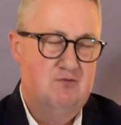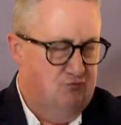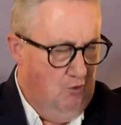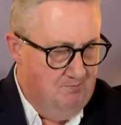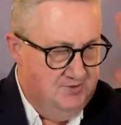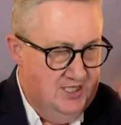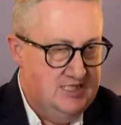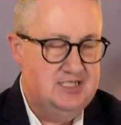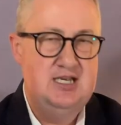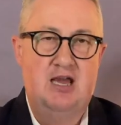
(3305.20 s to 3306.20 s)
From
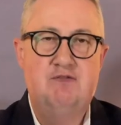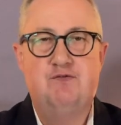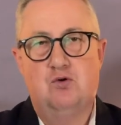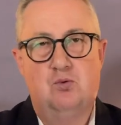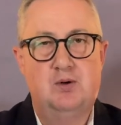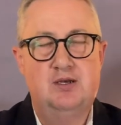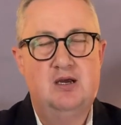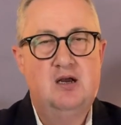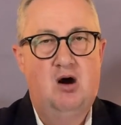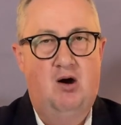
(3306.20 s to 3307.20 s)
this day forward,
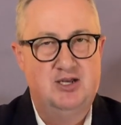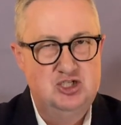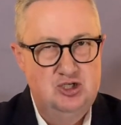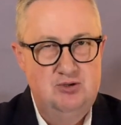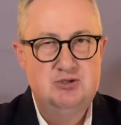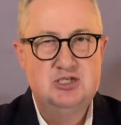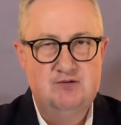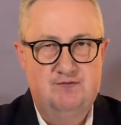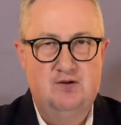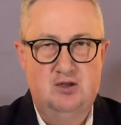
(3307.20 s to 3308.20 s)
I choose to
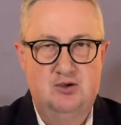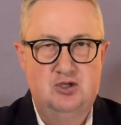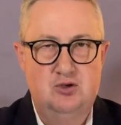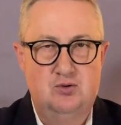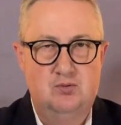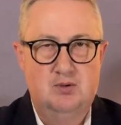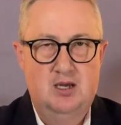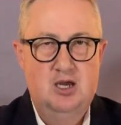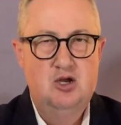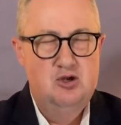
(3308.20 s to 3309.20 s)
follow you.
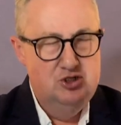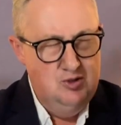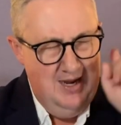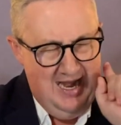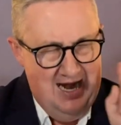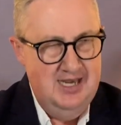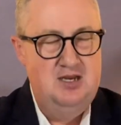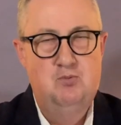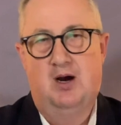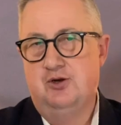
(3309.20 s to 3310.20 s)
To
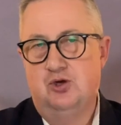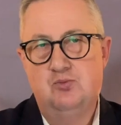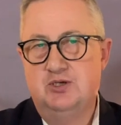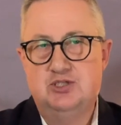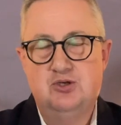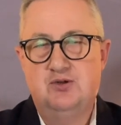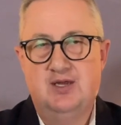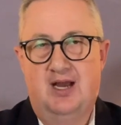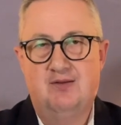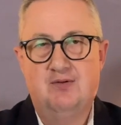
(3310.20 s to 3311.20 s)
anyone who would do
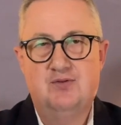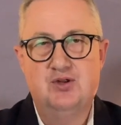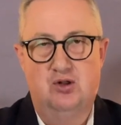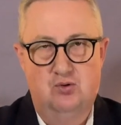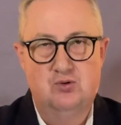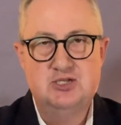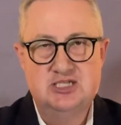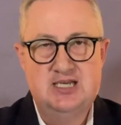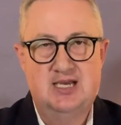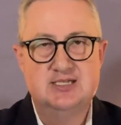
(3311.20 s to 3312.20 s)
that, the Lord
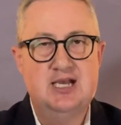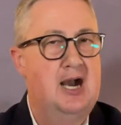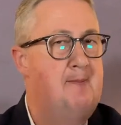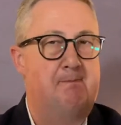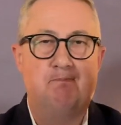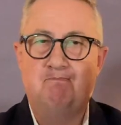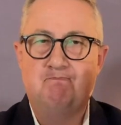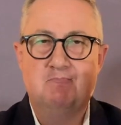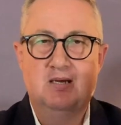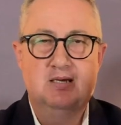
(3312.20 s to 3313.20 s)
says, come.
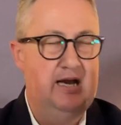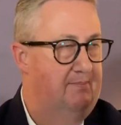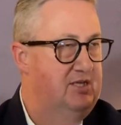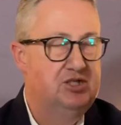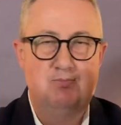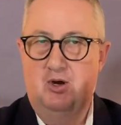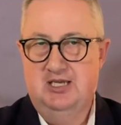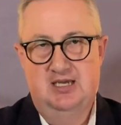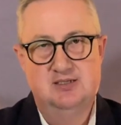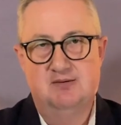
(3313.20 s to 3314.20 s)
Come into my
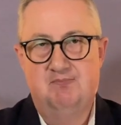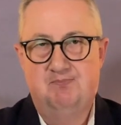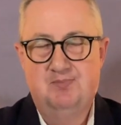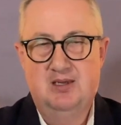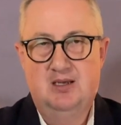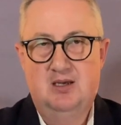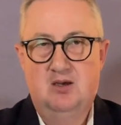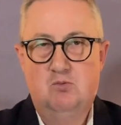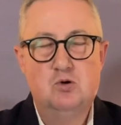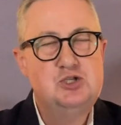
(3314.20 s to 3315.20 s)
kingdom.
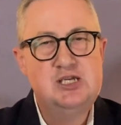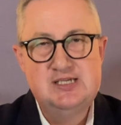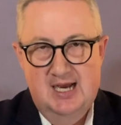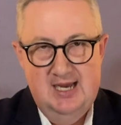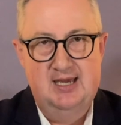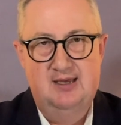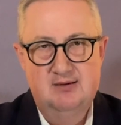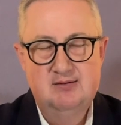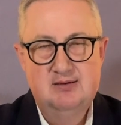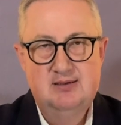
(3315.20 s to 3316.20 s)
Well, today,
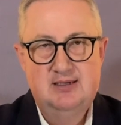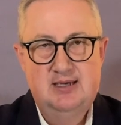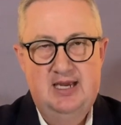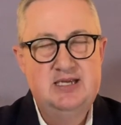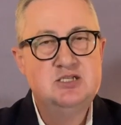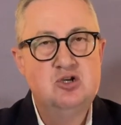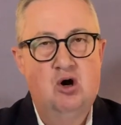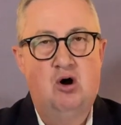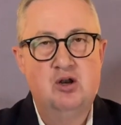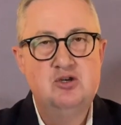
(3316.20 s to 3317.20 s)
is
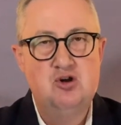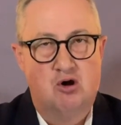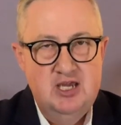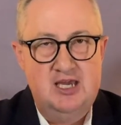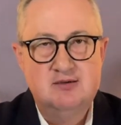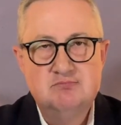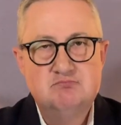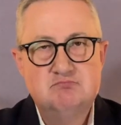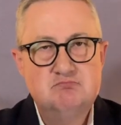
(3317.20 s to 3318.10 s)
God knocking